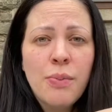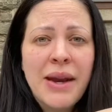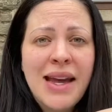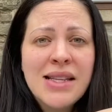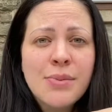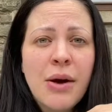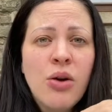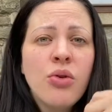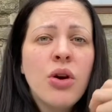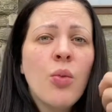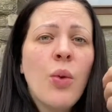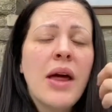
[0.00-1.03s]
breast milk
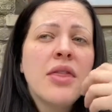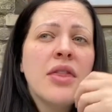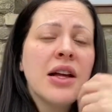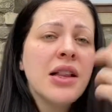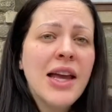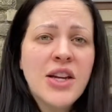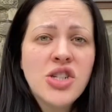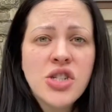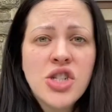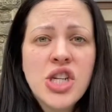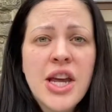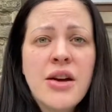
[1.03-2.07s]
with the collection
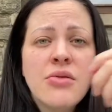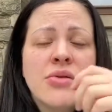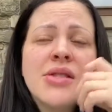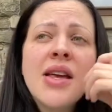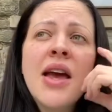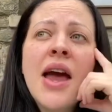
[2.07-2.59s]
shells.